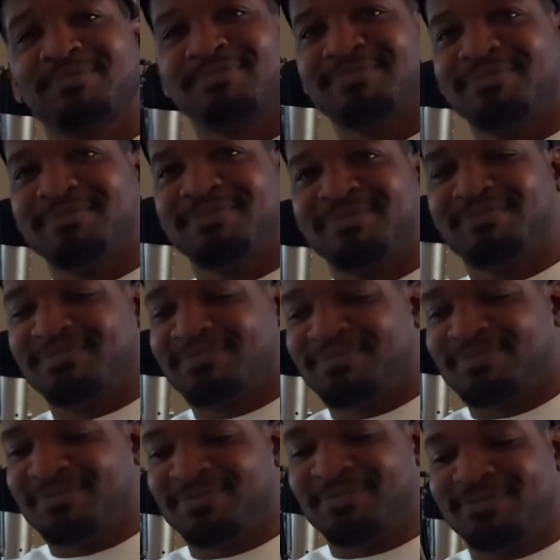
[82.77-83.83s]

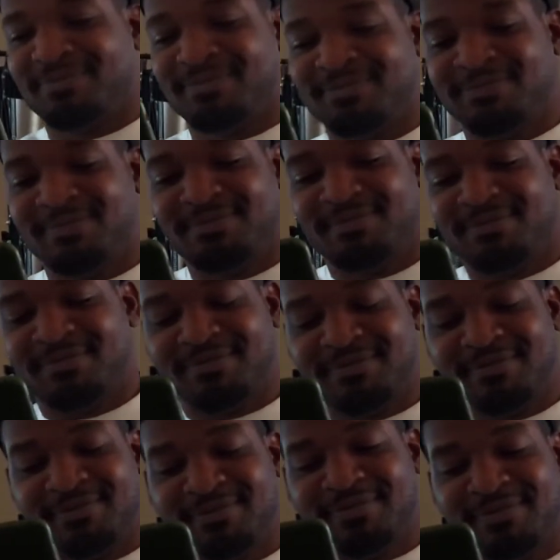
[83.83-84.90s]
I know. Let
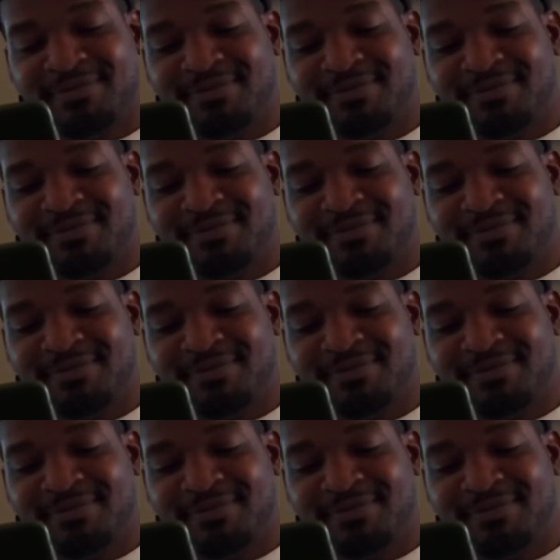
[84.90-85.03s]
me pause the